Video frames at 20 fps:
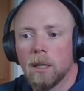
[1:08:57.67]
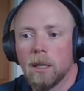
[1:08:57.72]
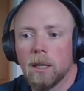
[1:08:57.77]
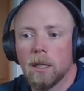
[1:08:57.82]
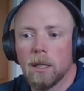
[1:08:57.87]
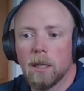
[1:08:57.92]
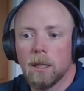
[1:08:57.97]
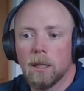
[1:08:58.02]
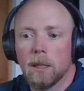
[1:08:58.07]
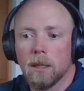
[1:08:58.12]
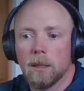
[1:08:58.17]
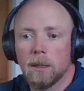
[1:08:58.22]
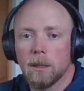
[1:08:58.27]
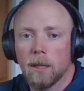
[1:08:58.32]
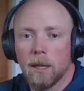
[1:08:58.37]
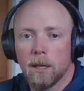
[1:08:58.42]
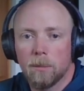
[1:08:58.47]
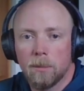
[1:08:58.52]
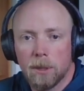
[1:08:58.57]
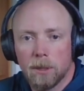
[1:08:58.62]
uh,
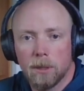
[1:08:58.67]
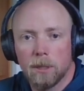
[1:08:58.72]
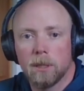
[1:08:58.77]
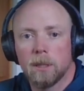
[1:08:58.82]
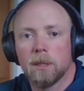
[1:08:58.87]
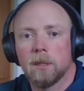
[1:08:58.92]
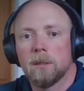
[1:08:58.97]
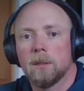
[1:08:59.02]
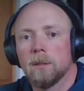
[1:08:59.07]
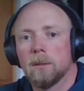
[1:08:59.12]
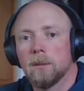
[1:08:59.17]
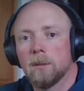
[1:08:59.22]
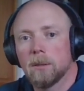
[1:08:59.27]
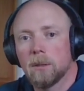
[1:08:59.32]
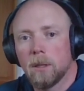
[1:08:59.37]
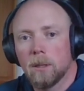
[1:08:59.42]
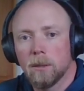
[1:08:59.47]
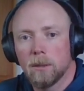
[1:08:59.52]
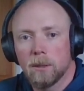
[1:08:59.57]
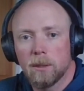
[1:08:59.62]
liability issues
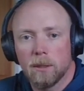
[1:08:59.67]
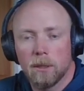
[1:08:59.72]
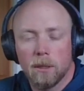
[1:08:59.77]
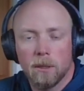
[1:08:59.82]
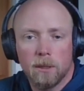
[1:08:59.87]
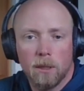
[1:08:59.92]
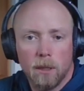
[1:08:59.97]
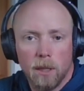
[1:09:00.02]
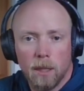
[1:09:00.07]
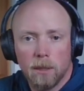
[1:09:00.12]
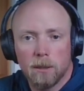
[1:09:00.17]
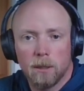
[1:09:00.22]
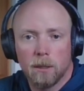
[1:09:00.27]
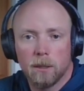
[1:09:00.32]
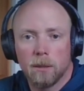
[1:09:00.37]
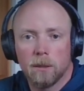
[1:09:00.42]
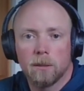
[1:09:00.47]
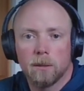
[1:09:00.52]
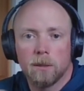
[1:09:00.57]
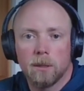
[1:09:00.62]
all those things there's a lot that
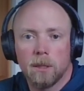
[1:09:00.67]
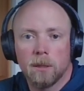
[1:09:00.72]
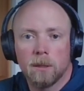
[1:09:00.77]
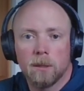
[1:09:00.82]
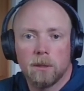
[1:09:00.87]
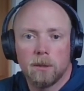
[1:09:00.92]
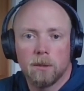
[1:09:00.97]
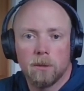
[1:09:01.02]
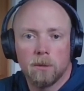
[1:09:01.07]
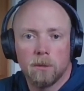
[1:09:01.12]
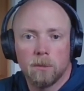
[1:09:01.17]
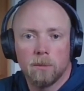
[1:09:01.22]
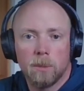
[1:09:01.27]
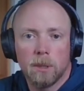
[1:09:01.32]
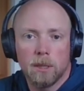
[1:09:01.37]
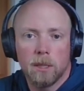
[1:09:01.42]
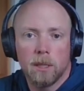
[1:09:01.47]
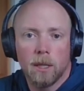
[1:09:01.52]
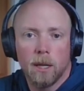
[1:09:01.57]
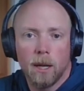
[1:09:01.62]
goes into
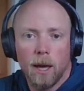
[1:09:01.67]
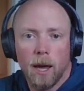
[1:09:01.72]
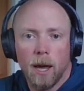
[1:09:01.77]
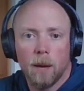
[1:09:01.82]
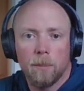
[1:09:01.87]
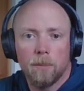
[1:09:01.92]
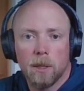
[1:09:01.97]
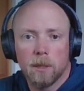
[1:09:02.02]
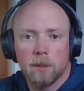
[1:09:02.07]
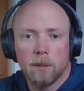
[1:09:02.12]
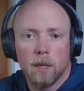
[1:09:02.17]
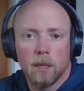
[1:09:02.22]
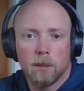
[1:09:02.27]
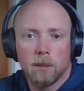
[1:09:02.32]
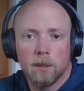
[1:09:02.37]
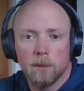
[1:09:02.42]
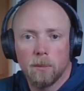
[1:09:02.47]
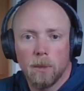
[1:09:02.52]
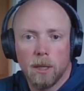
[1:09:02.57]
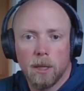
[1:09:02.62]
building an app that's not
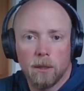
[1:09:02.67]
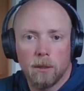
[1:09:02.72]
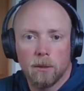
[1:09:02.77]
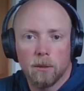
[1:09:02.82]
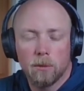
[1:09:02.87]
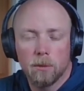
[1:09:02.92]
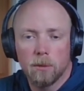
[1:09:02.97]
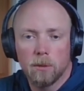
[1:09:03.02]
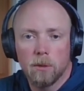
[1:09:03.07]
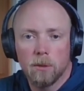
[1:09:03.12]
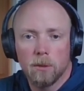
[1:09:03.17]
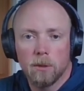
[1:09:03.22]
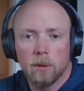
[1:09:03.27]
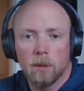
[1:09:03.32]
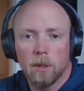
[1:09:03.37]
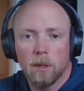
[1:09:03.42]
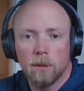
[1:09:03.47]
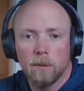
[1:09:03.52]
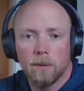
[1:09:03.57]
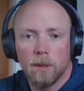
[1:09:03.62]
just making a cool user
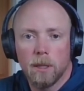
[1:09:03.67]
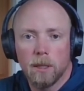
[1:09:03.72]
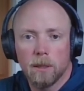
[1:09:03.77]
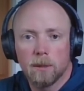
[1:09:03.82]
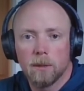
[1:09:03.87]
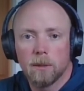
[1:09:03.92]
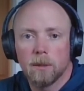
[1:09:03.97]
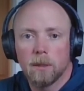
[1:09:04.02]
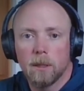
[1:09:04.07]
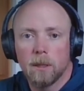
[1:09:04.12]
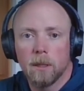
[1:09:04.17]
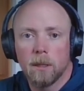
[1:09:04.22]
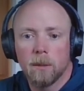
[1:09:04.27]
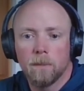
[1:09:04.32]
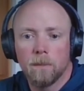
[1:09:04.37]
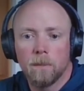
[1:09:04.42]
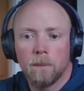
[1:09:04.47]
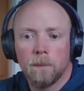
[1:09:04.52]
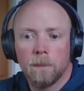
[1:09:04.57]
interface um,